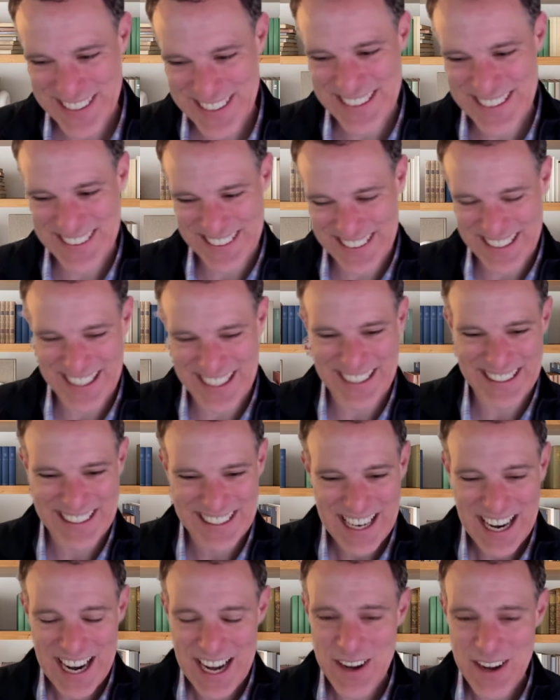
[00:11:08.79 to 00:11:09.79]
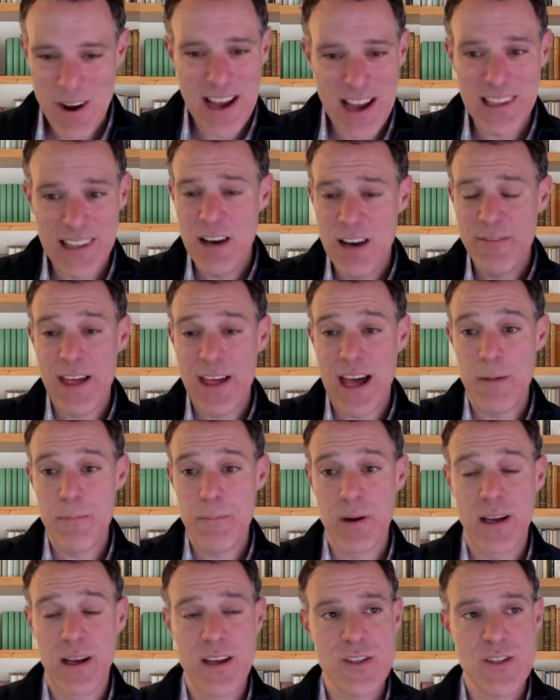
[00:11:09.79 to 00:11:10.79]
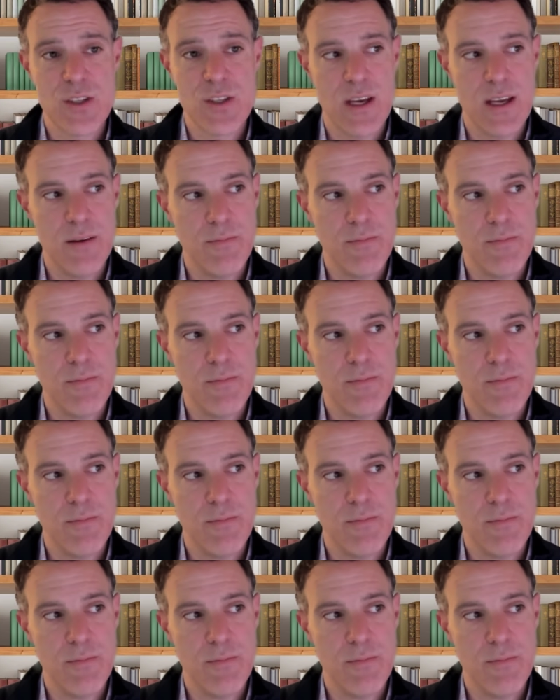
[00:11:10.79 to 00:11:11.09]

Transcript: So yeah, no, I love that because